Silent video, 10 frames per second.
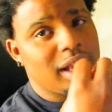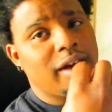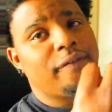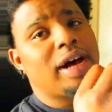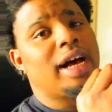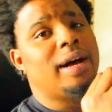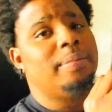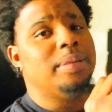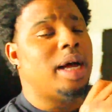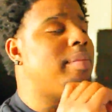if
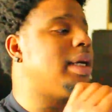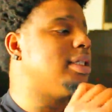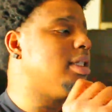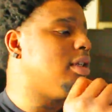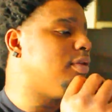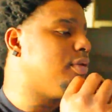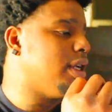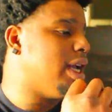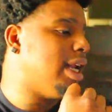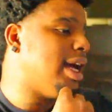I'm not myself
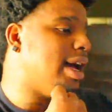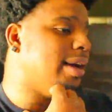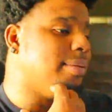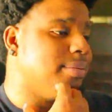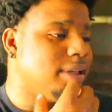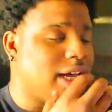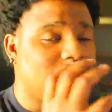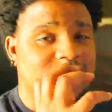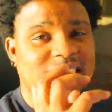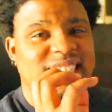and
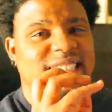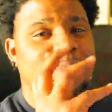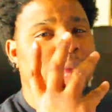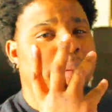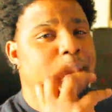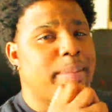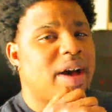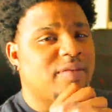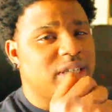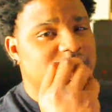y'all, it seemed like my
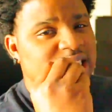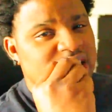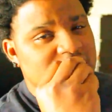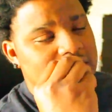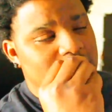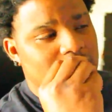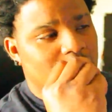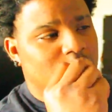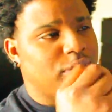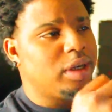mouth is
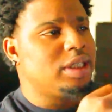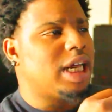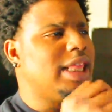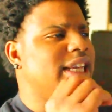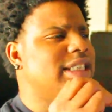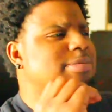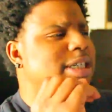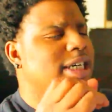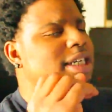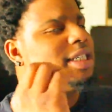closed very tightly, it's
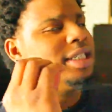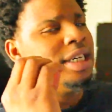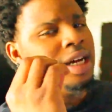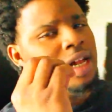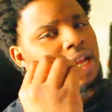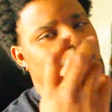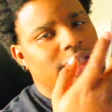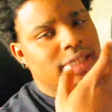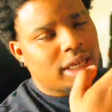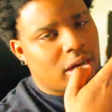because
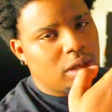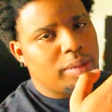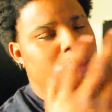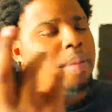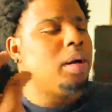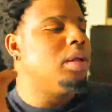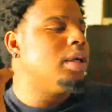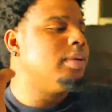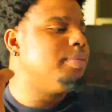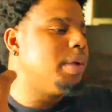there's a hole in my
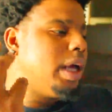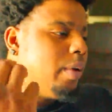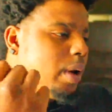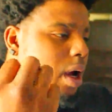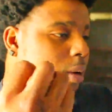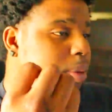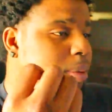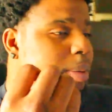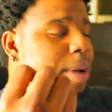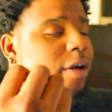molar, and when I open
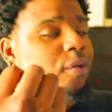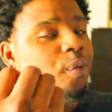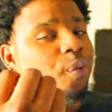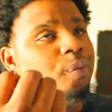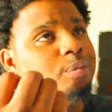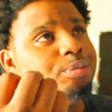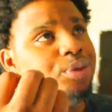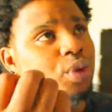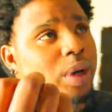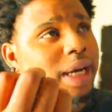my mouth
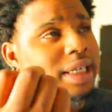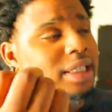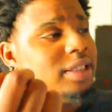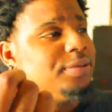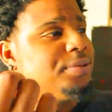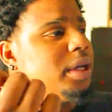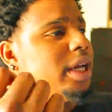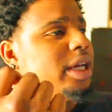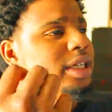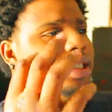wide enough
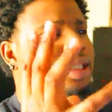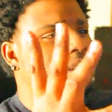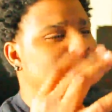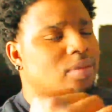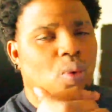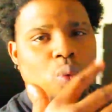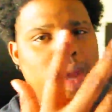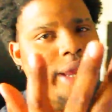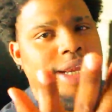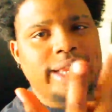and
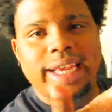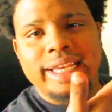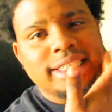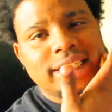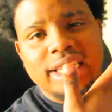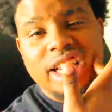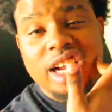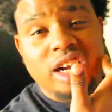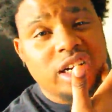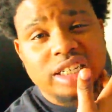wind gets in
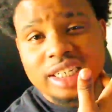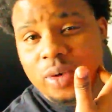there and